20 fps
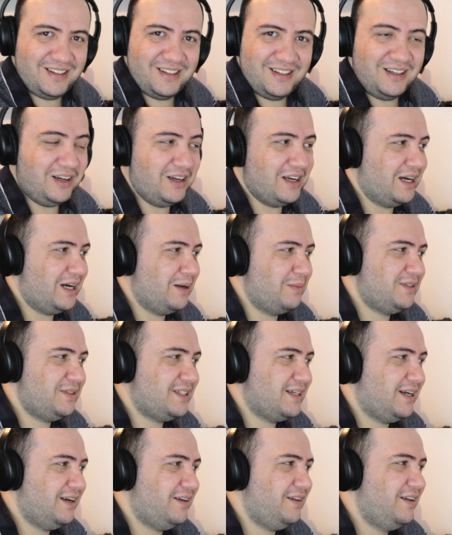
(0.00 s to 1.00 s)
Gundam
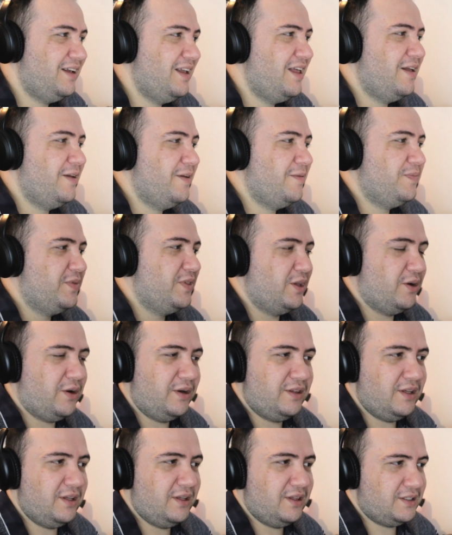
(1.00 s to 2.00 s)
style? No, I
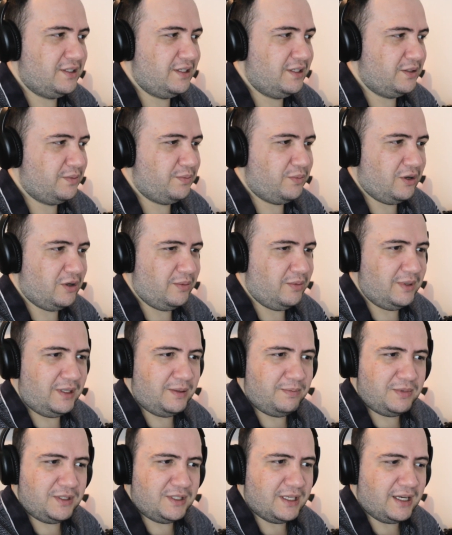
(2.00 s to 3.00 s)
think this is probably
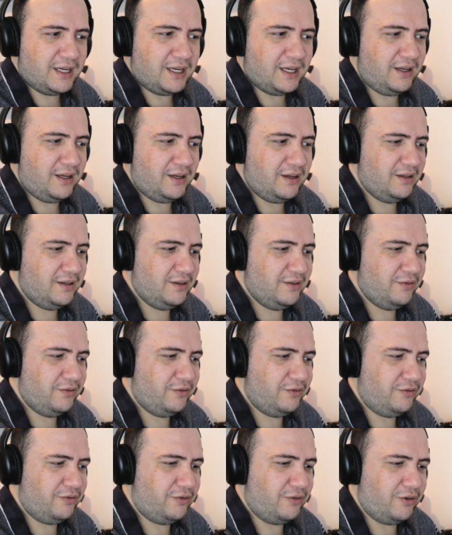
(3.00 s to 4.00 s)
Psy
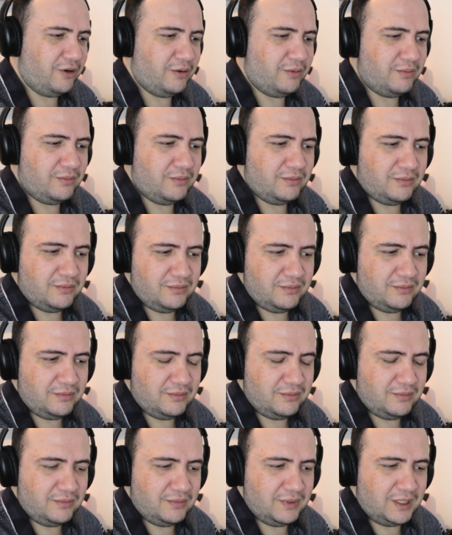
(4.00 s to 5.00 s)
from
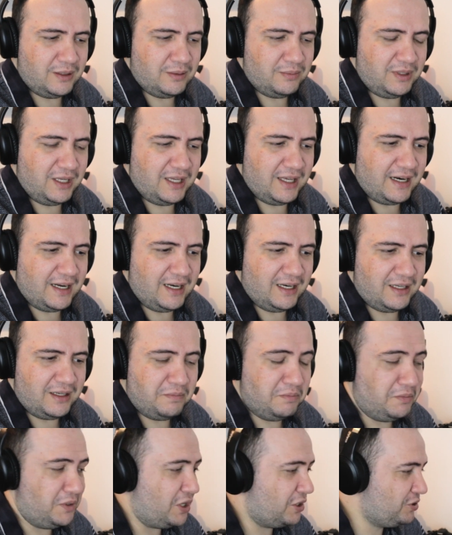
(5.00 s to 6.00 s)
Kerala.
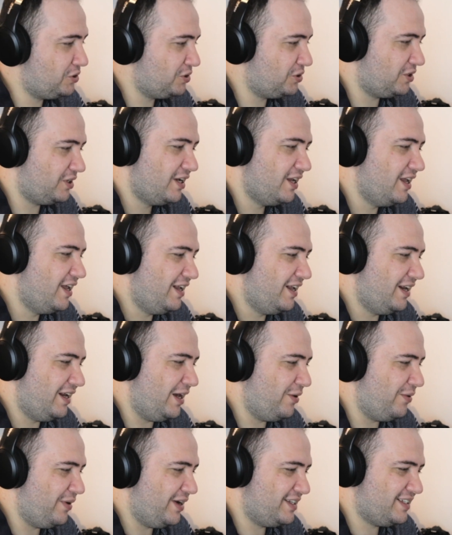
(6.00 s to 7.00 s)
Not sure.
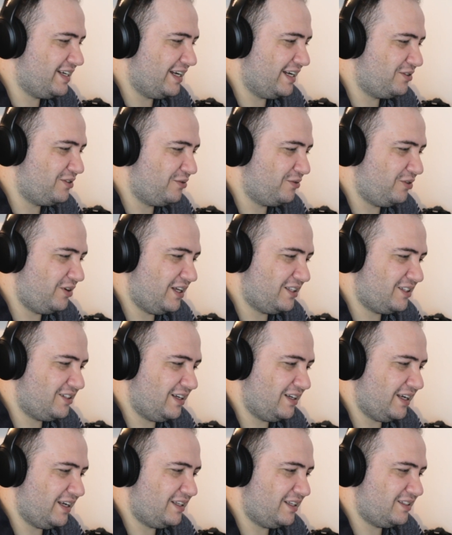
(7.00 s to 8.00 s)
Anyways, guys, don't forget to
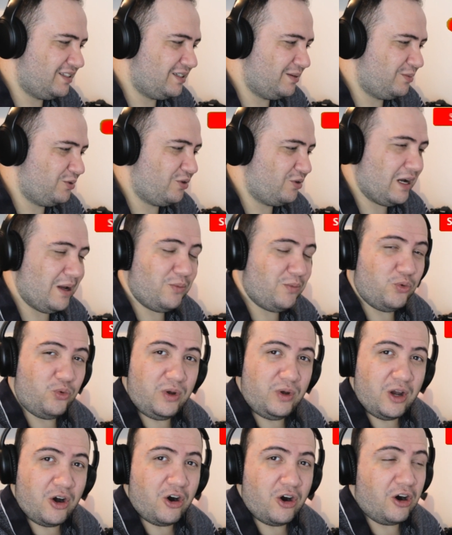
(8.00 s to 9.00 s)
like and subscribe.
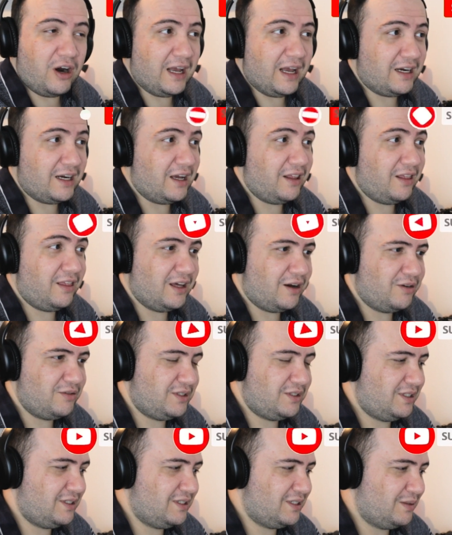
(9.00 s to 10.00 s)
We are at
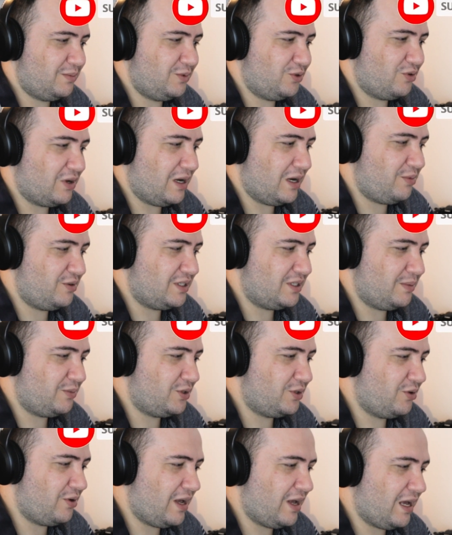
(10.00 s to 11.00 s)
1,000 subscribers. I'm
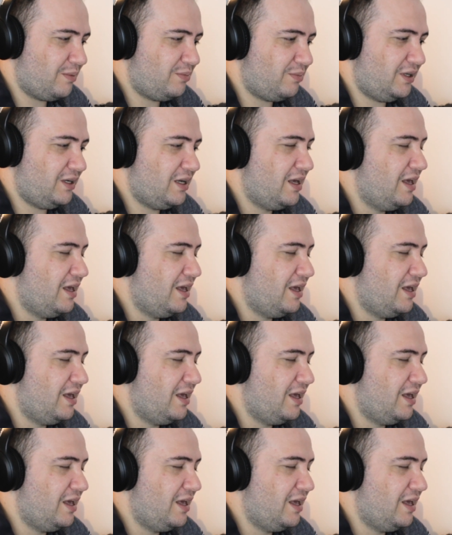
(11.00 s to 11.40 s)
so happy.